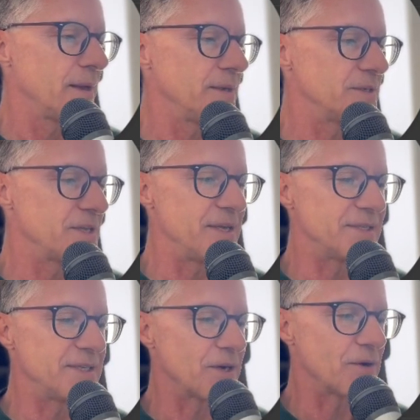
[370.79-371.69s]
to this
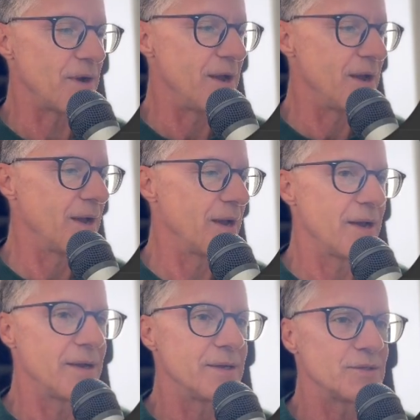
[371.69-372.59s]
here.
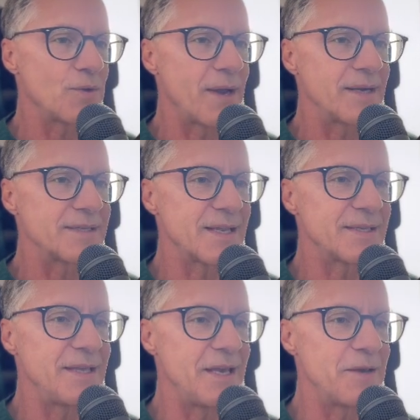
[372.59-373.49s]
So I'm going to select
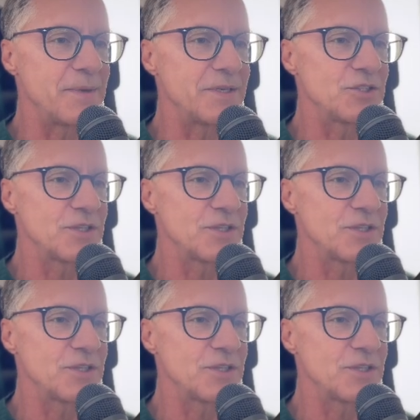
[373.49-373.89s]
the image.